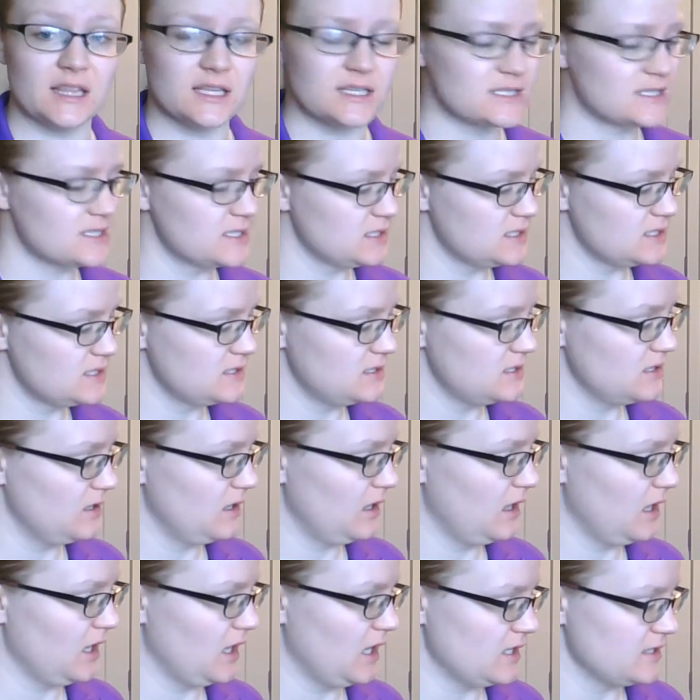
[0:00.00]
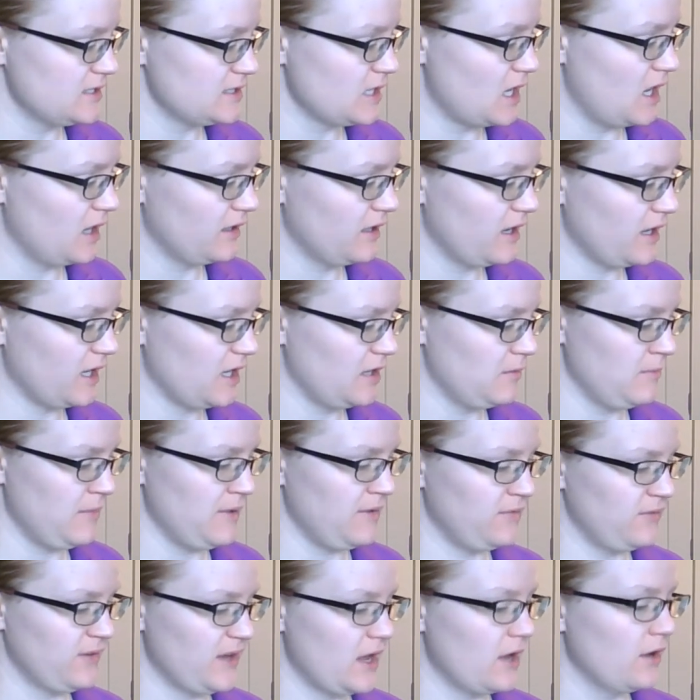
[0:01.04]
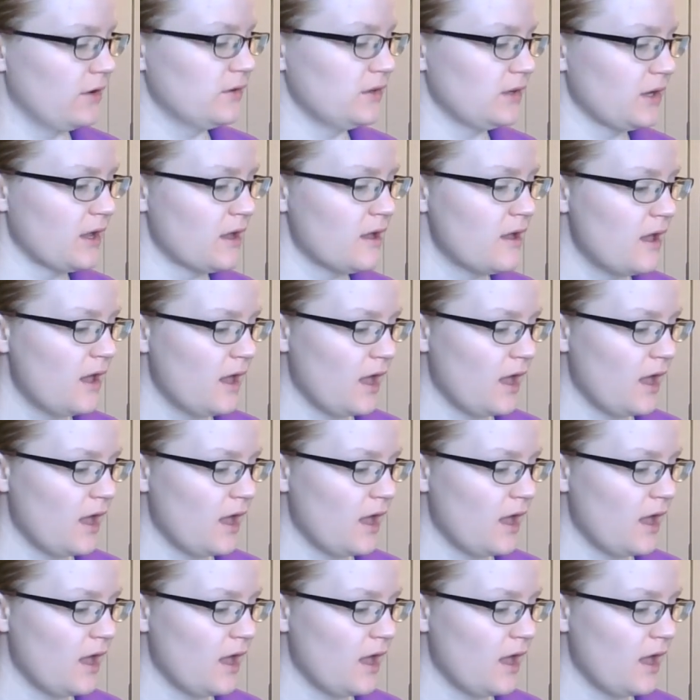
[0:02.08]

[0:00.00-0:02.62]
This is a song that can be found